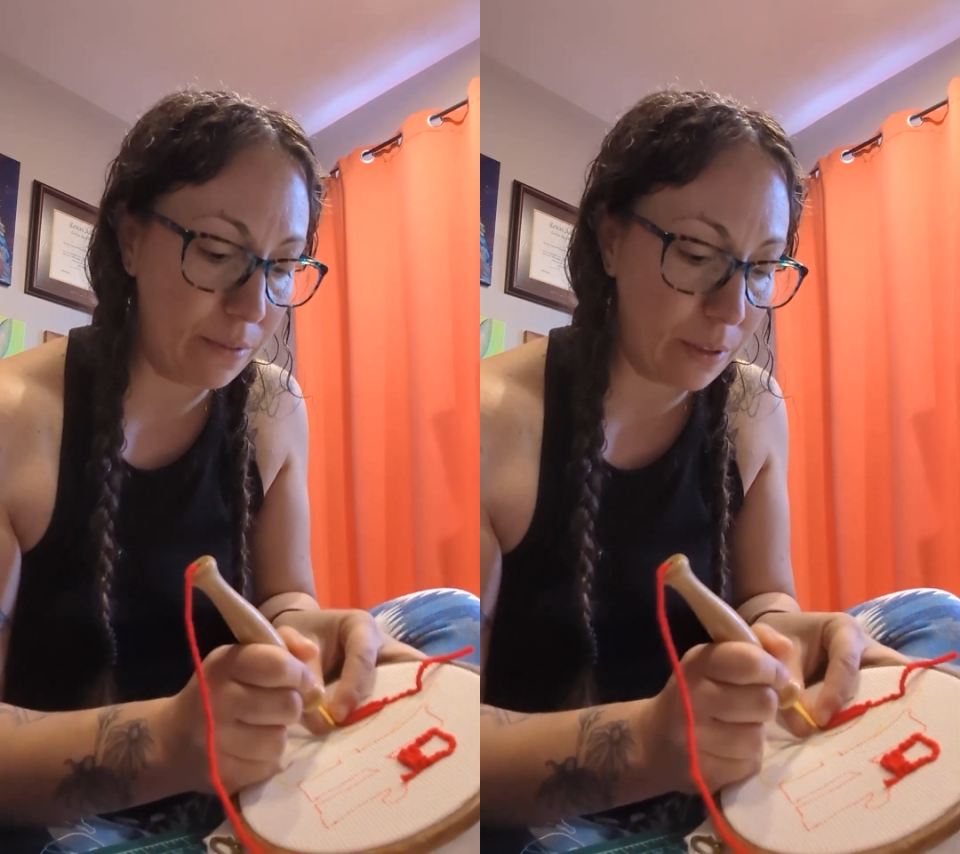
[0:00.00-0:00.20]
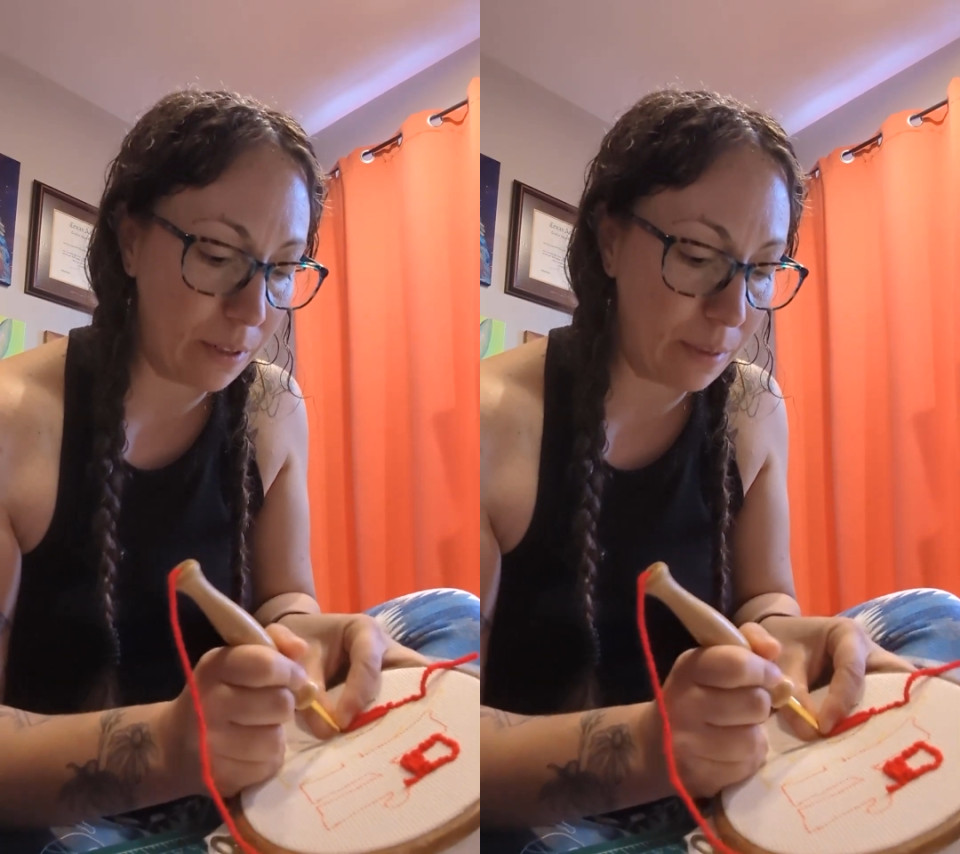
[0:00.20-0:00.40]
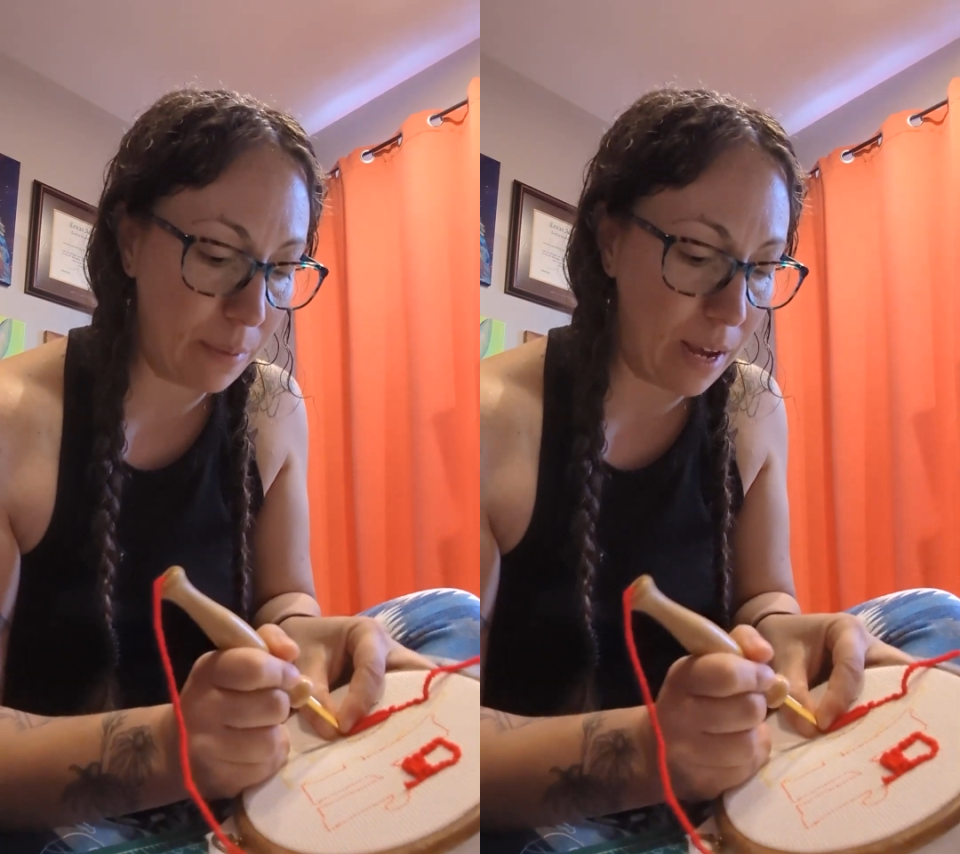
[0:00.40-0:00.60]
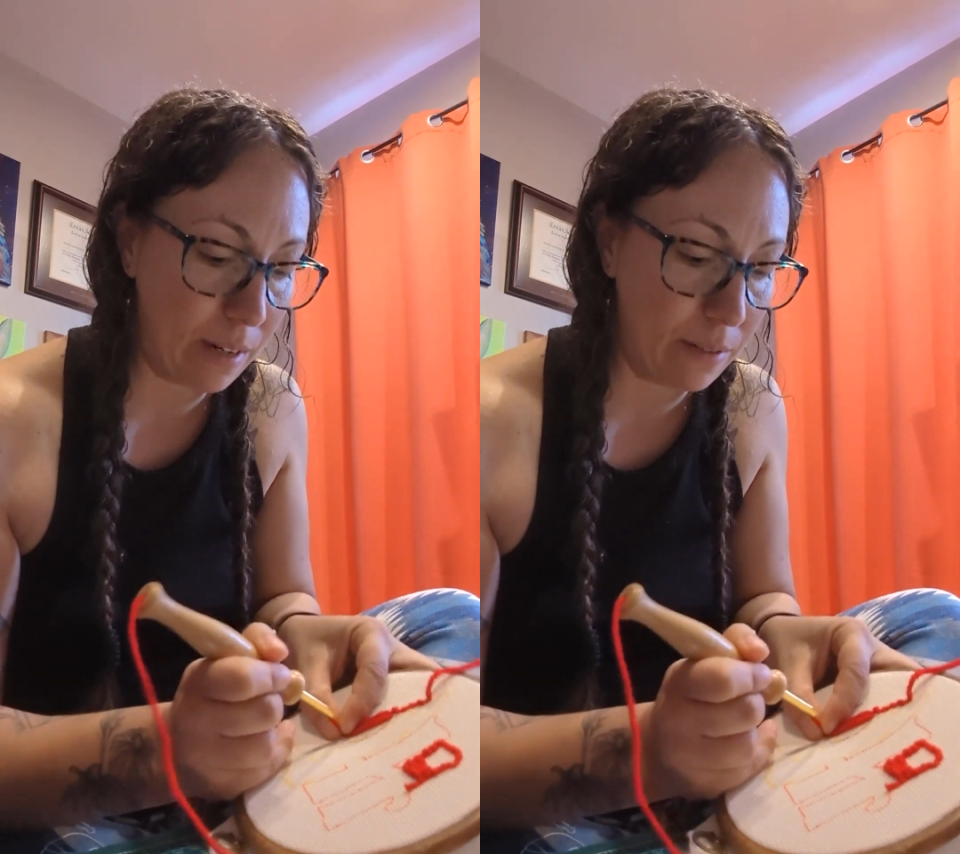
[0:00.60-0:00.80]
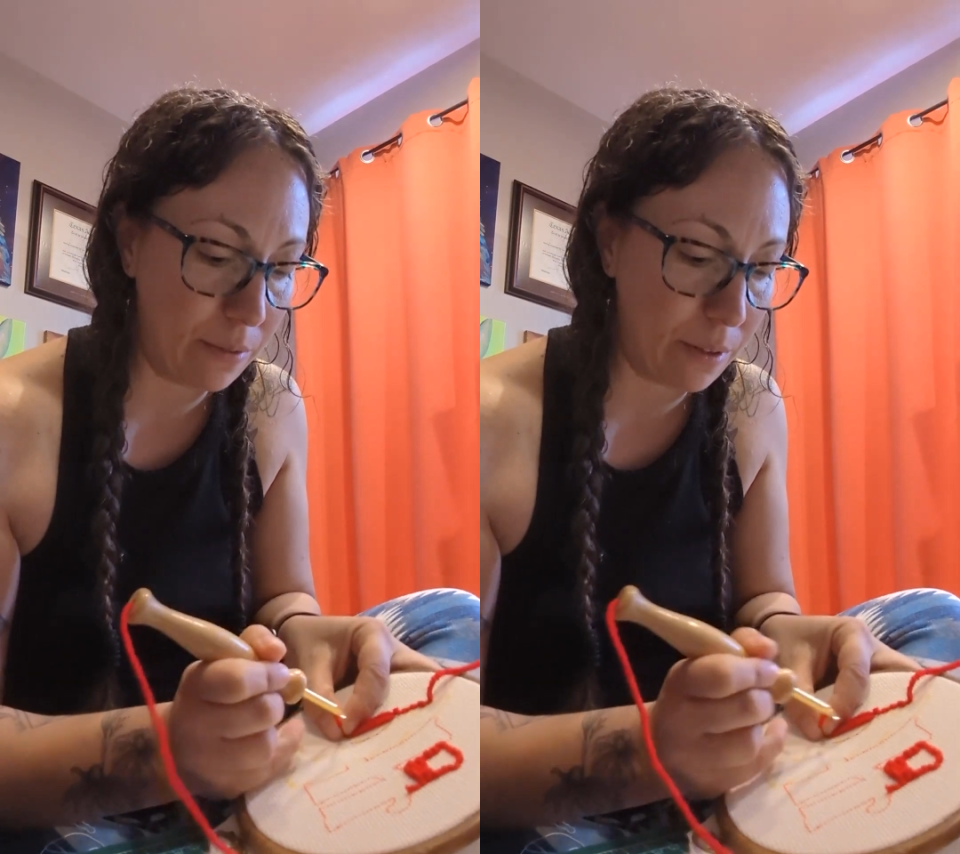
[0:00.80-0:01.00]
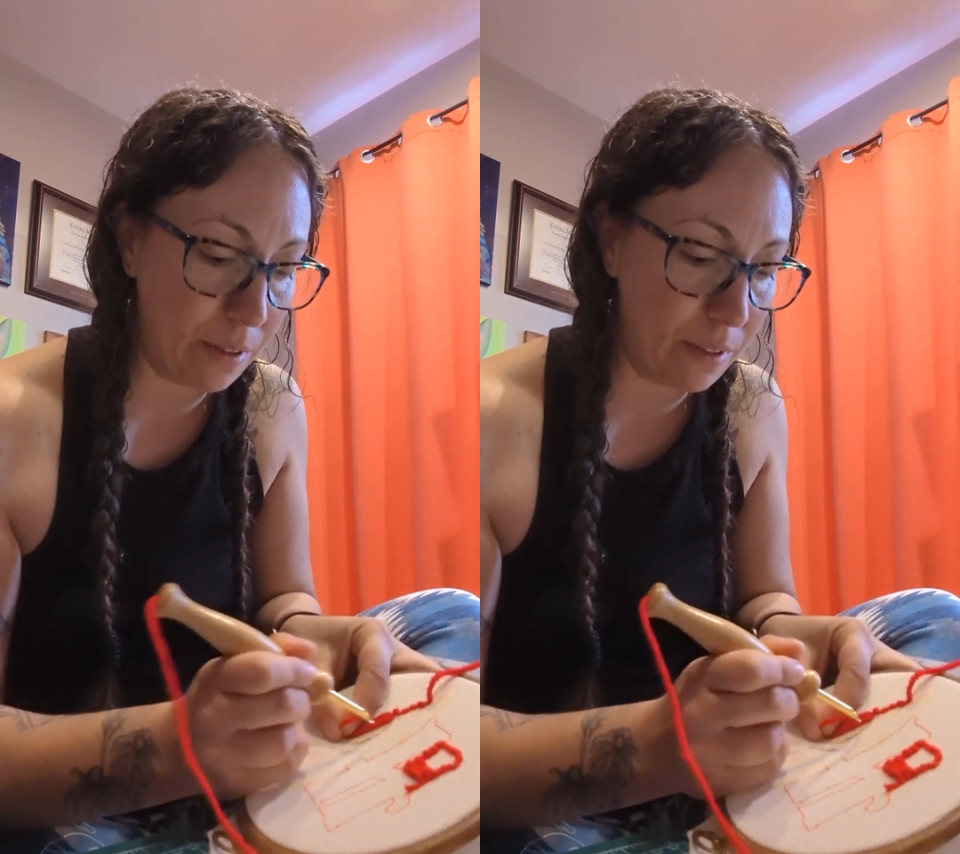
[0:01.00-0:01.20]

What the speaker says: forth